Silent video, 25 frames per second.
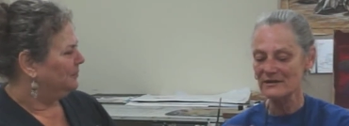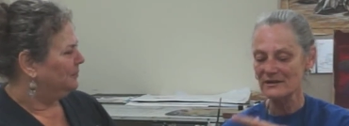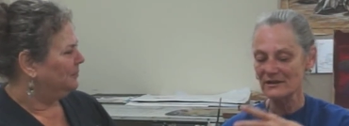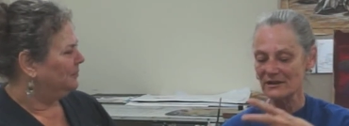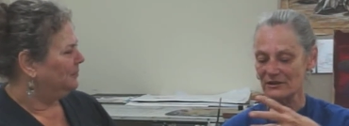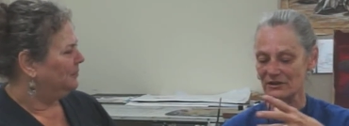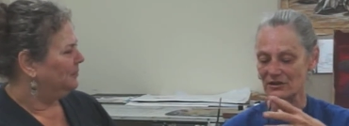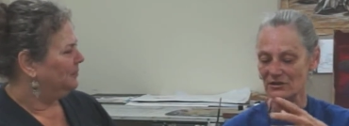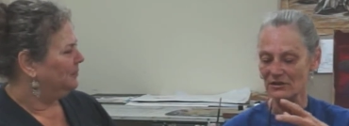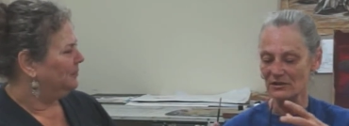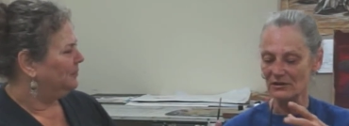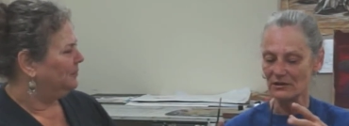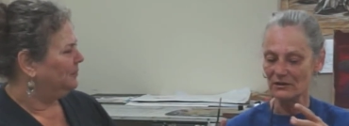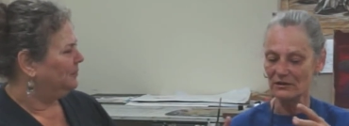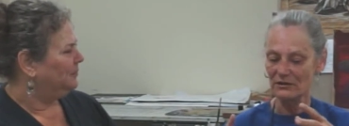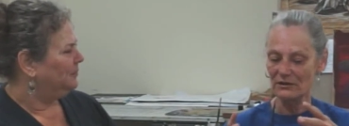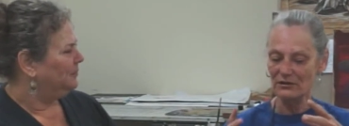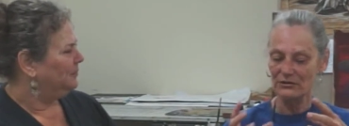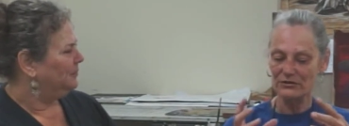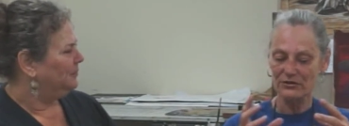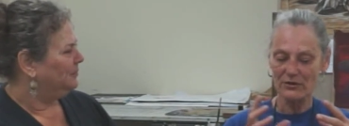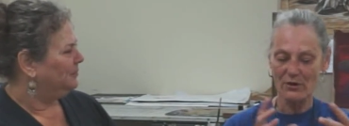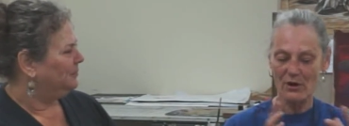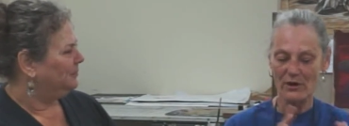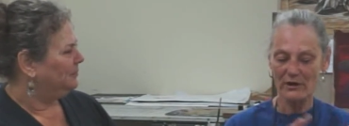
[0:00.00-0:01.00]
Speaker 1: teacher. You you
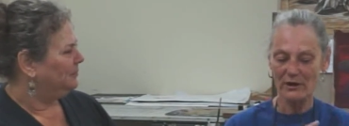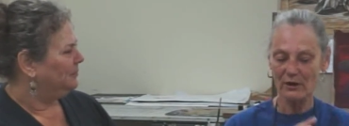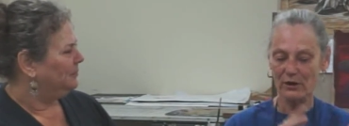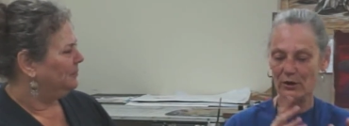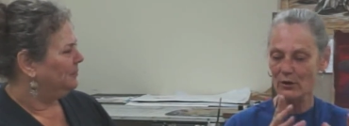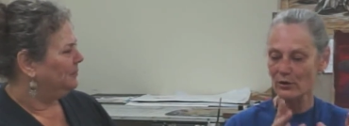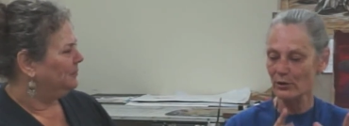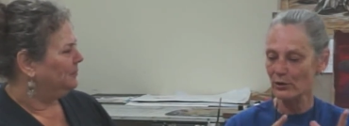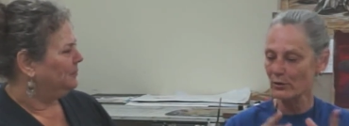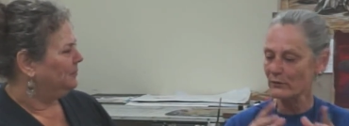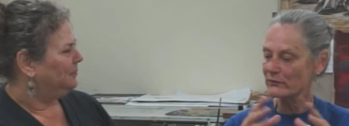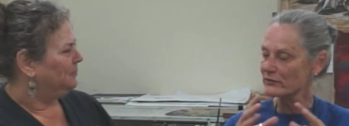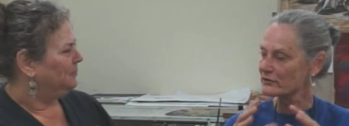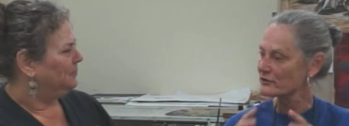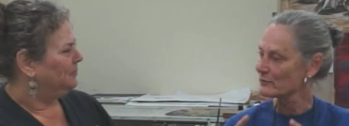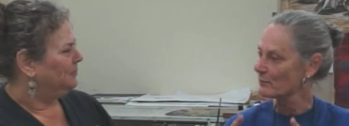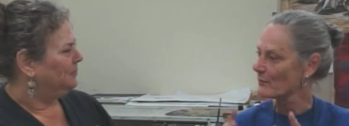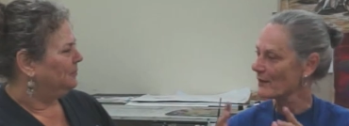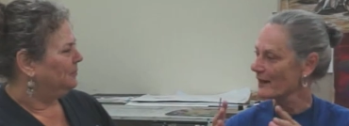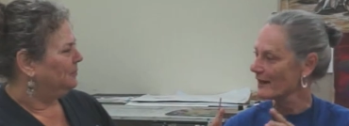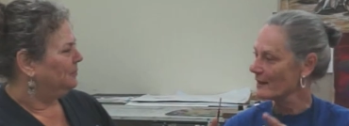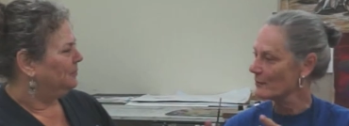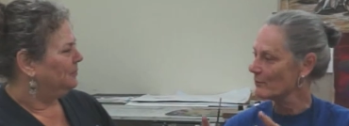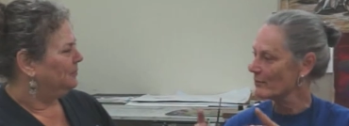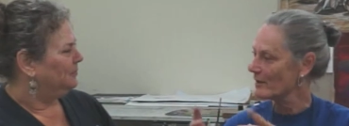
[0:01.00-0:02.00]
try to learn off as
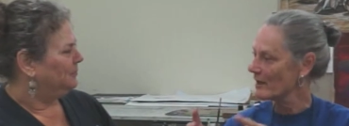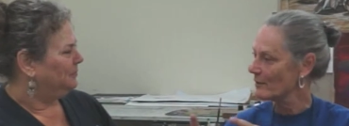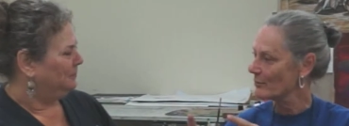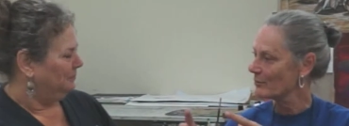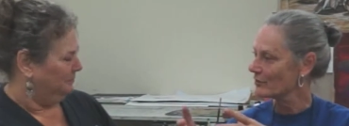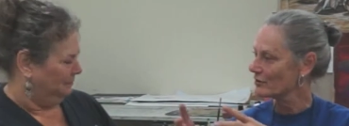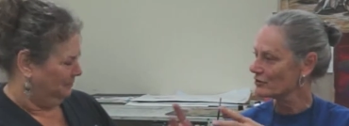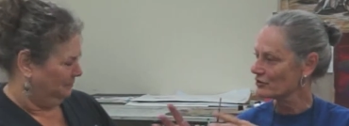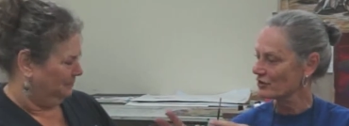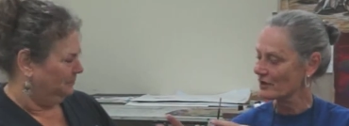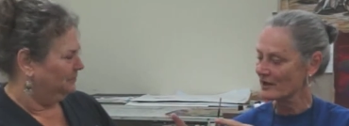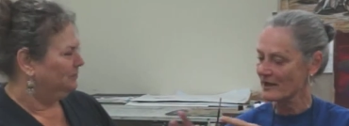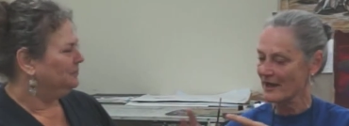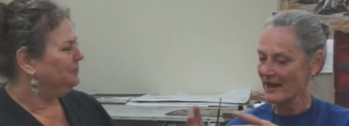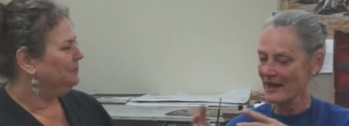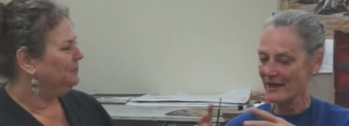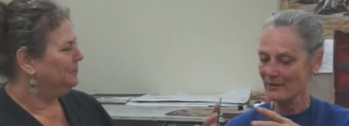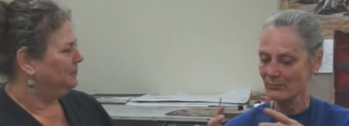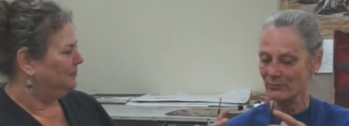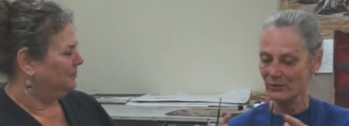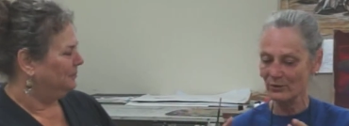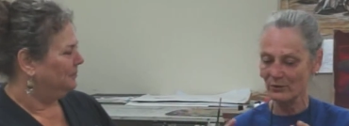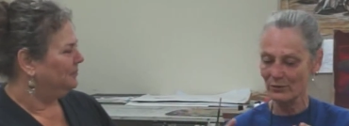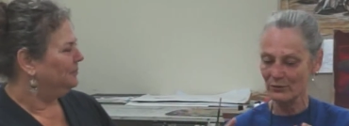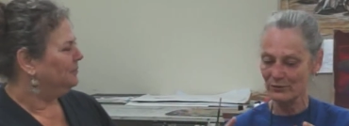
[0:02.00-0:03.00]
many people as you can
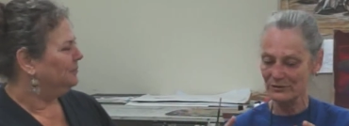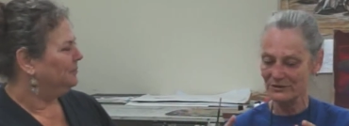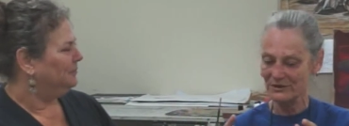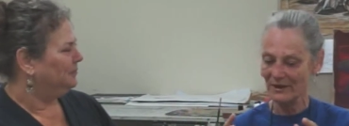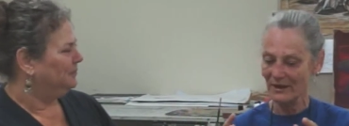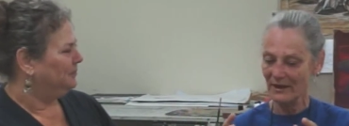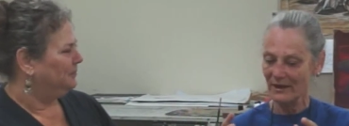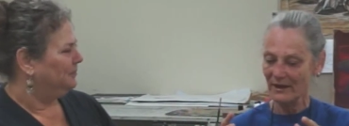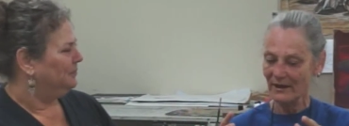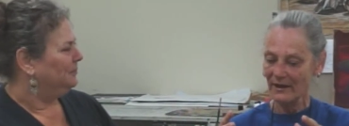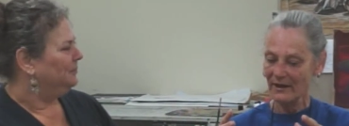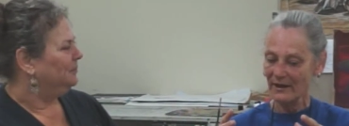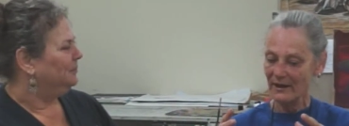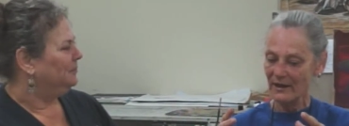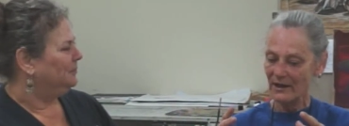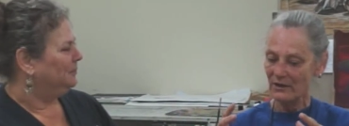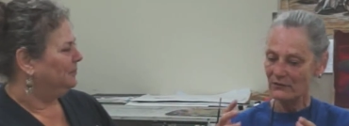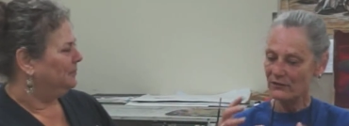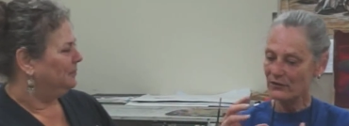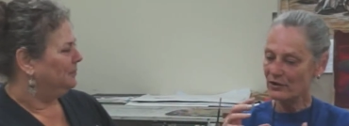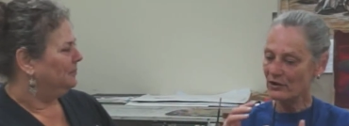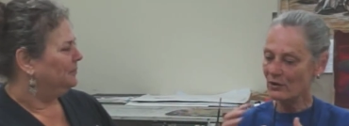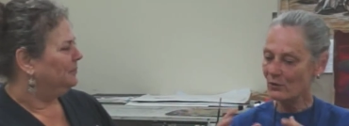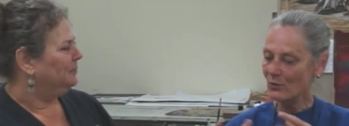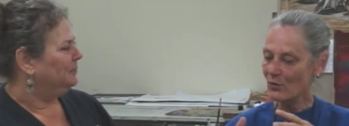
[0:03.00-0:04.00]
because if
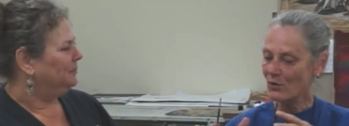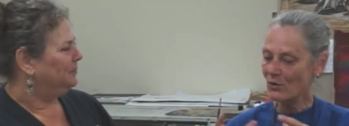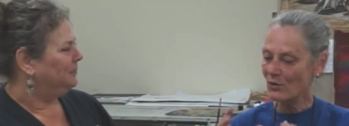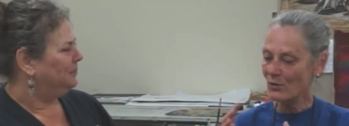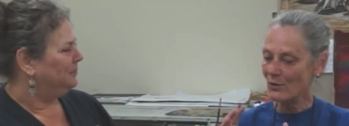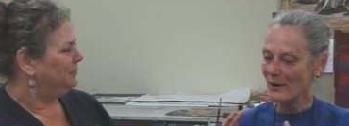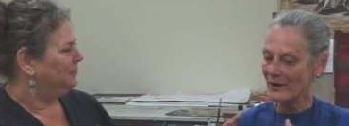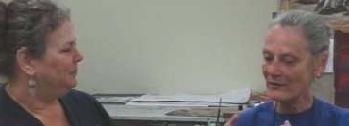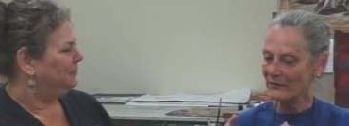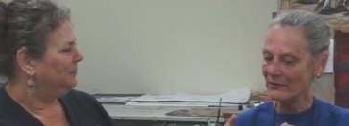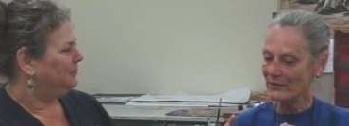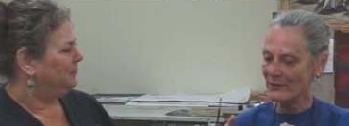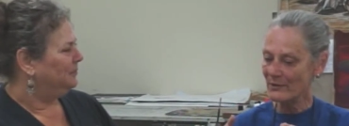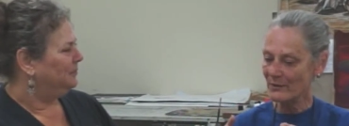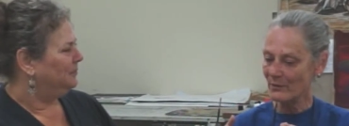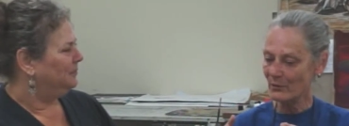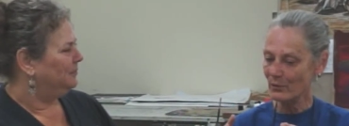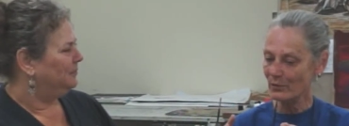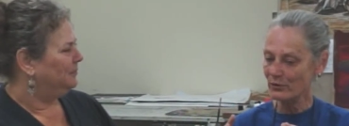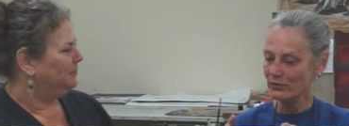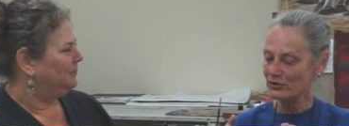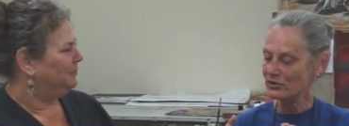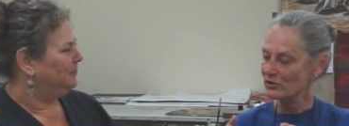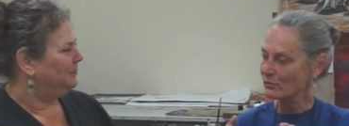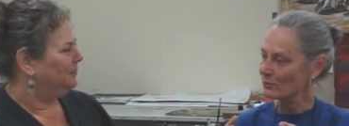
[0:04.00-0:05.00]
you can walk away from that
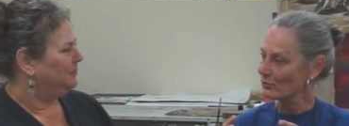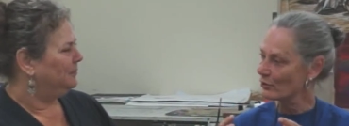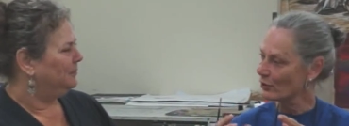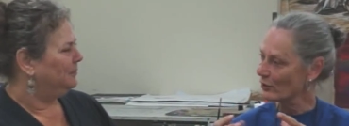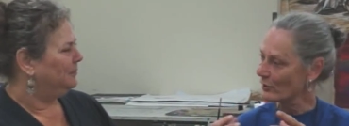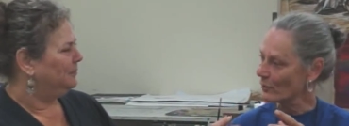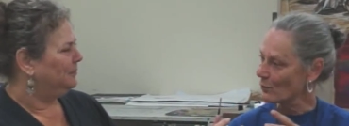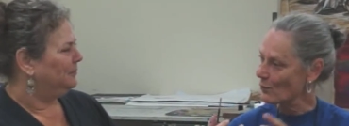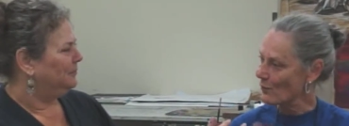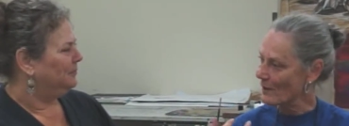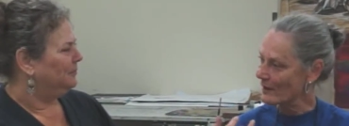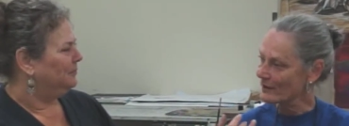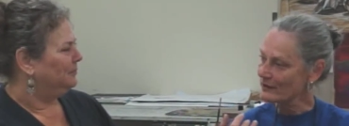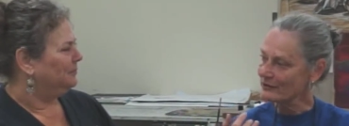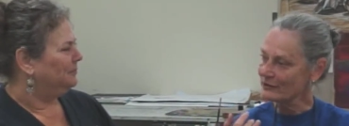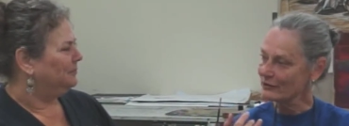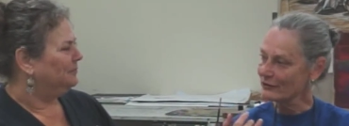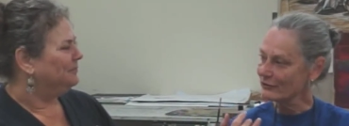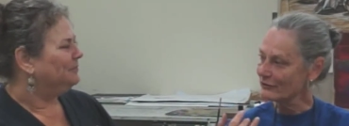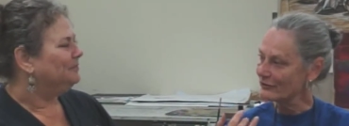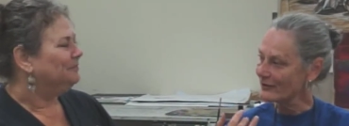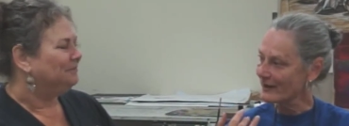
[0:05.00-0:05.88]
workshop learning one new